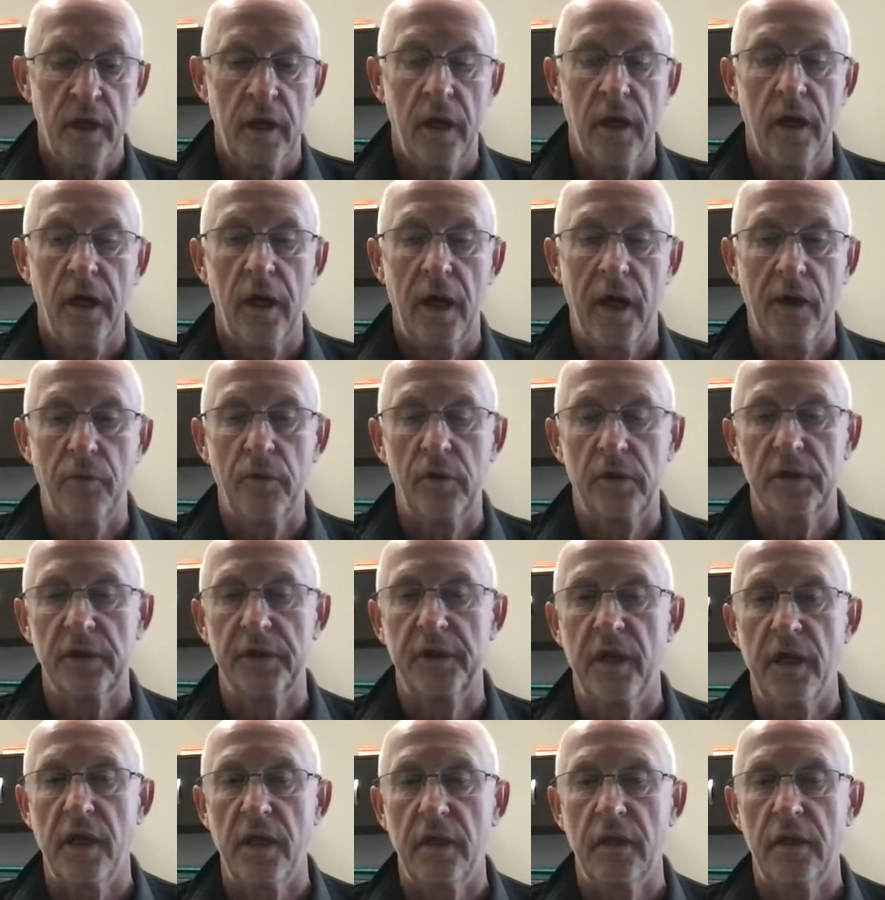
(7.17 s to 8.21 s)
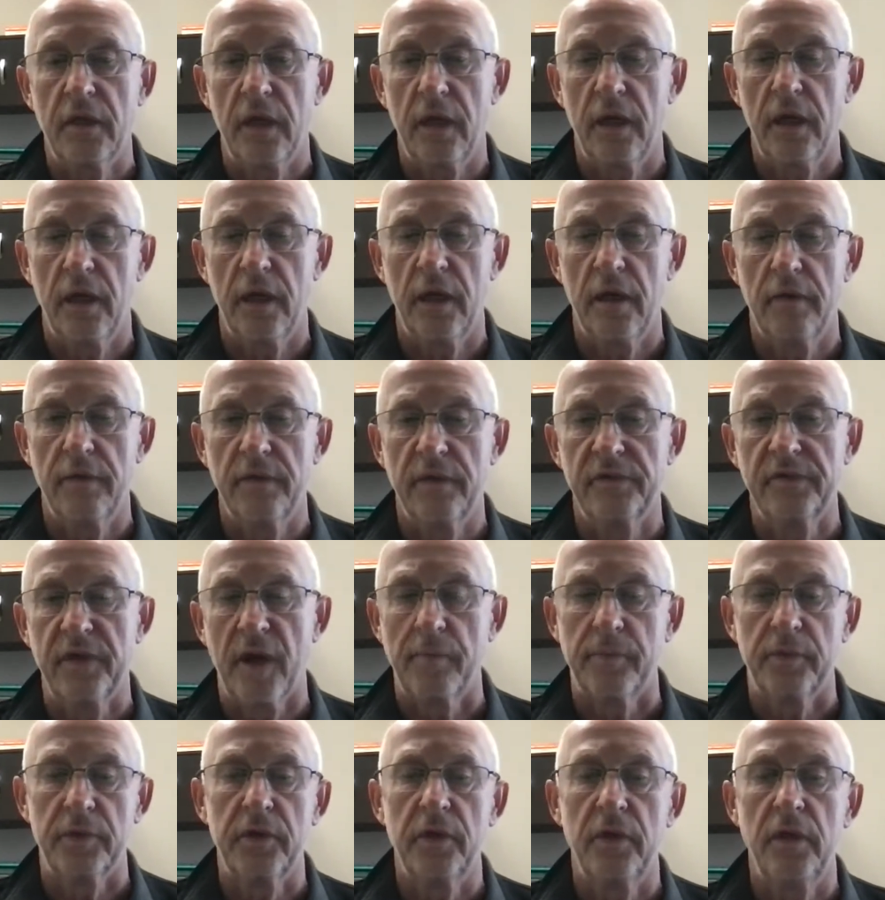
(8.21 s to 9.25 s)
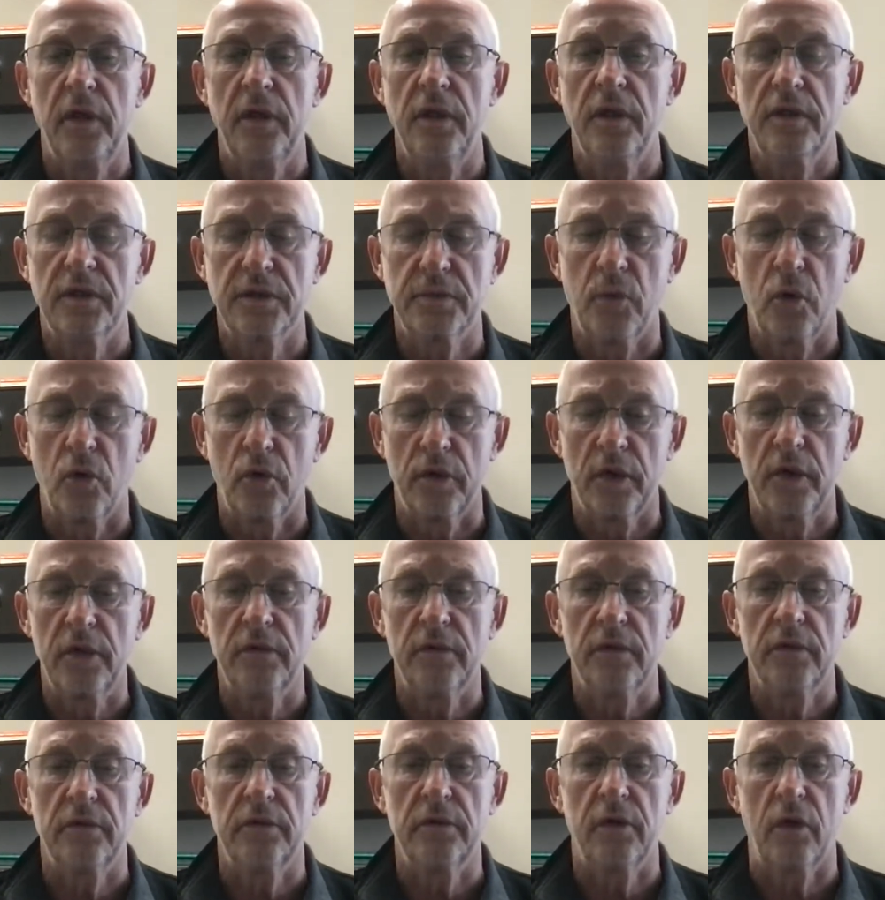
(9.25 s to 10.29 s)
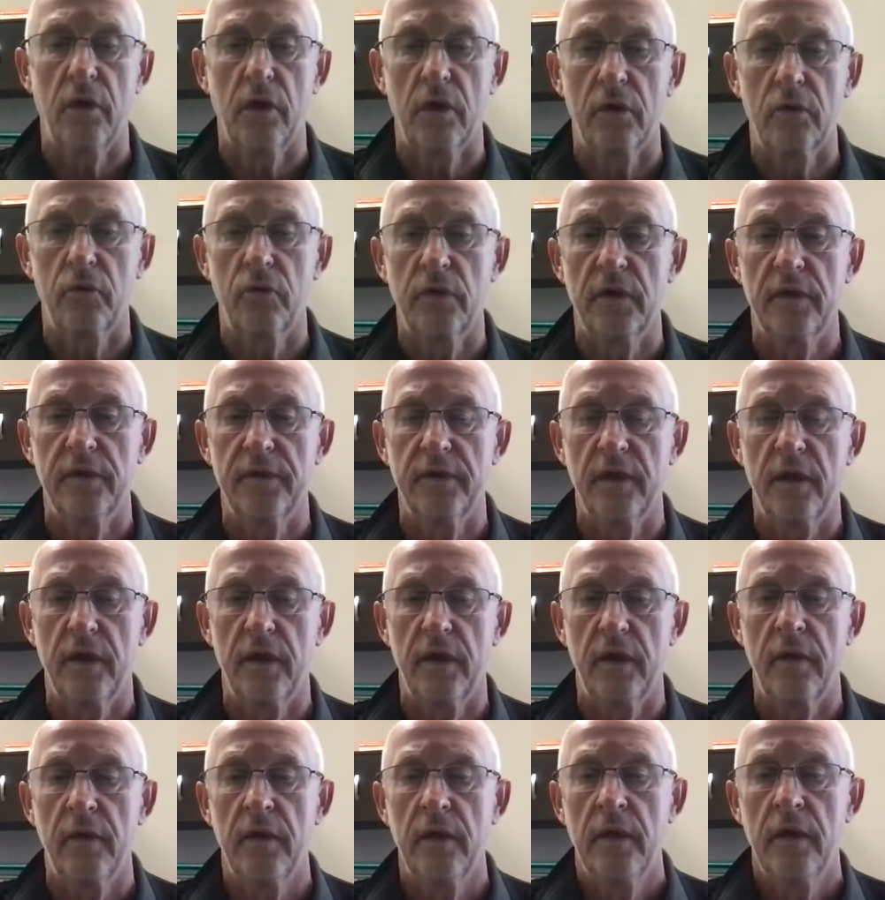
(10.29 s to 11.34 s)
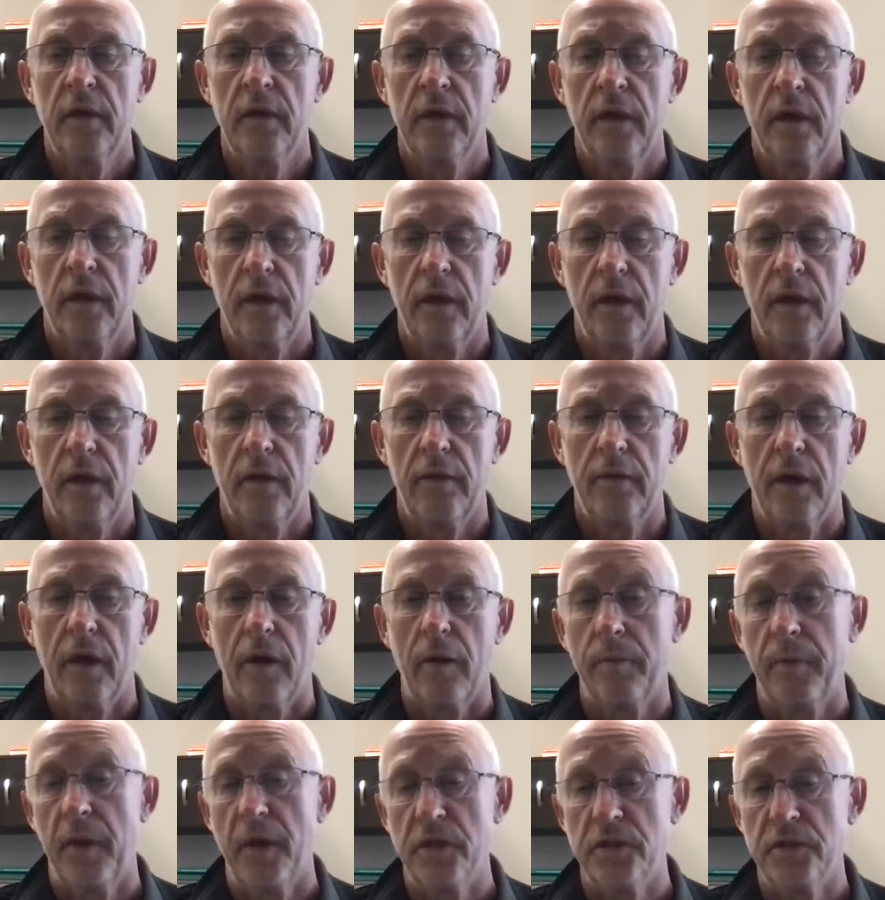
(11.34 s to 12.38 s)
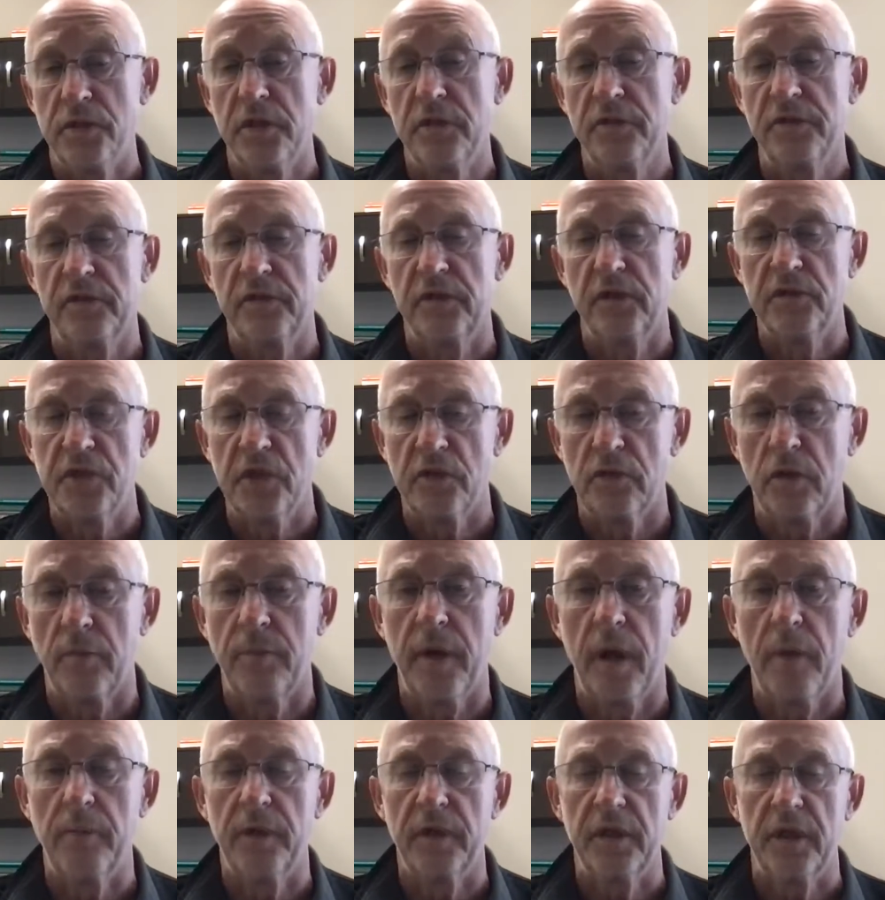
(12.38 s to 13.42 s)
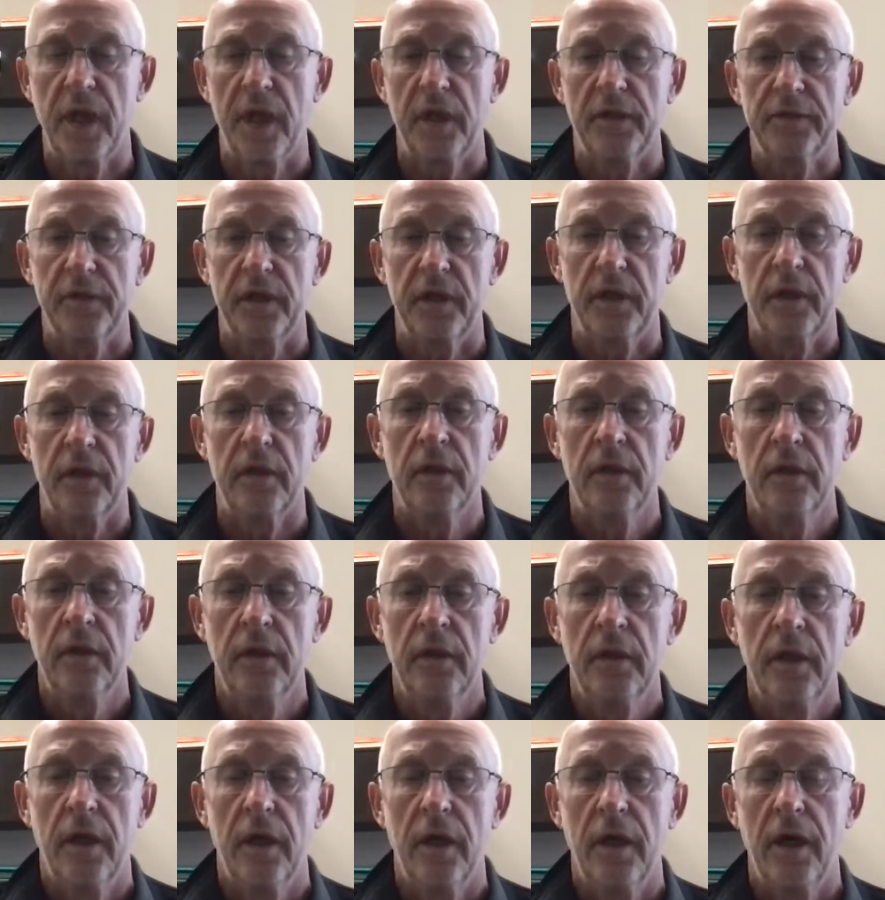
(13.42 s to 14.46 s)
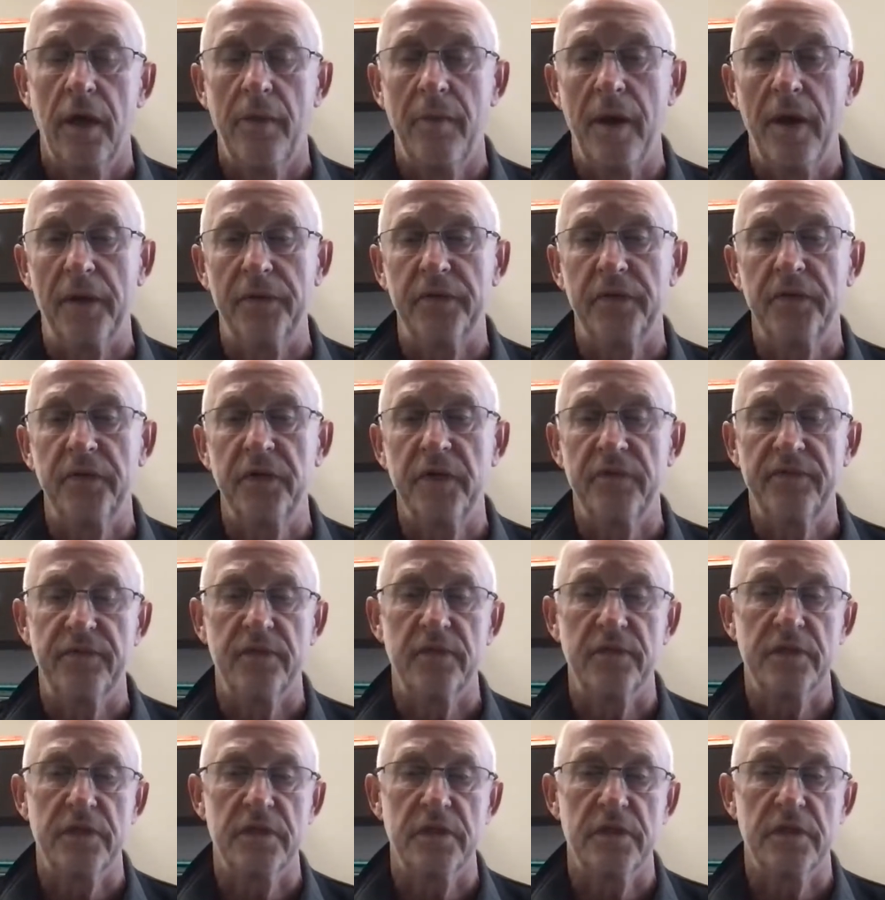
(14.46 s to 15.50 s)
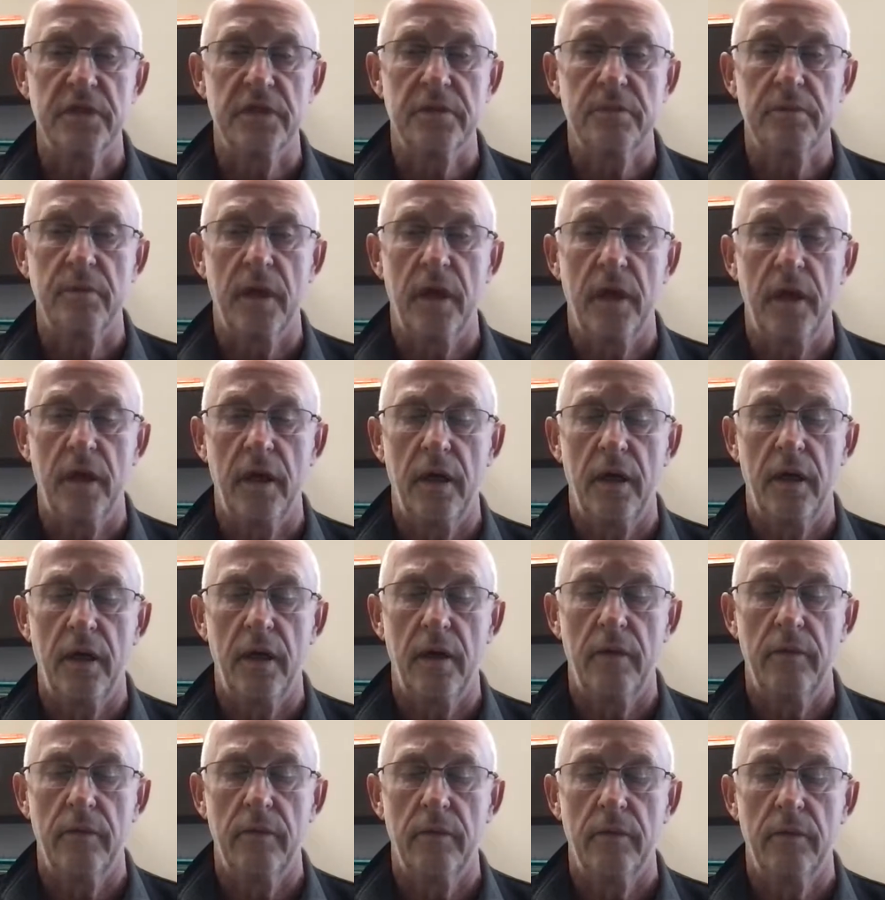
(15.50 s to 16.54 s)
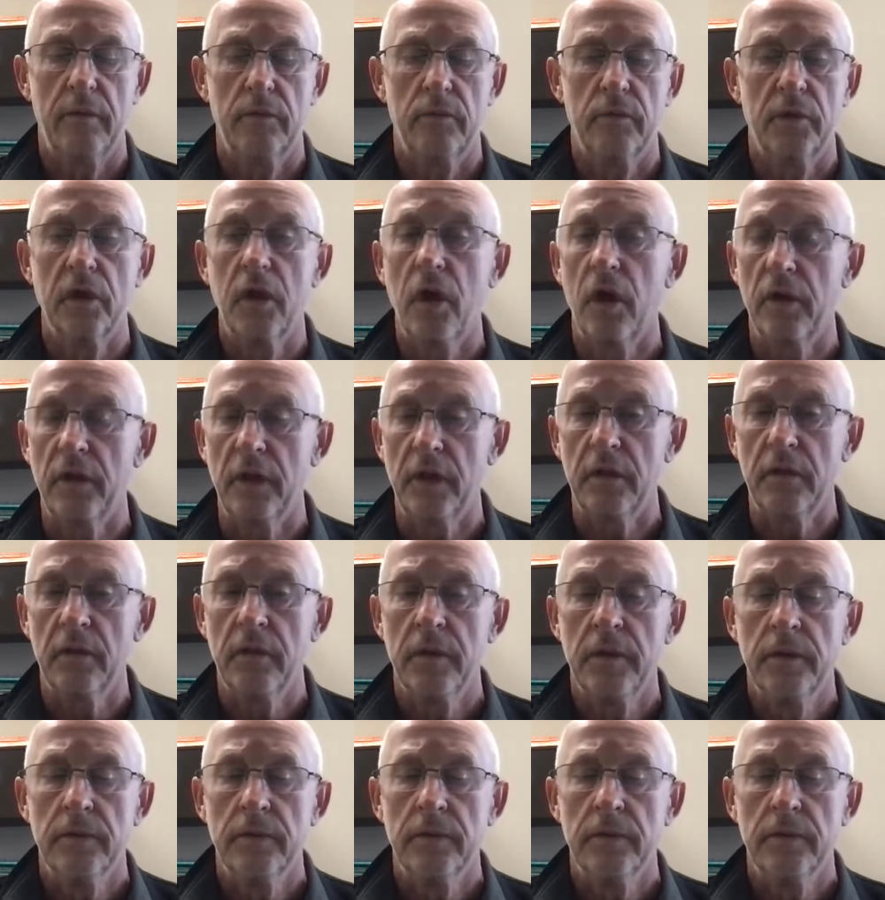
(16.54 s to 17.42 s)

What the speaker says: I wanted to take this opportunity this morning to talk with our patients and the general public out there about the differences regarding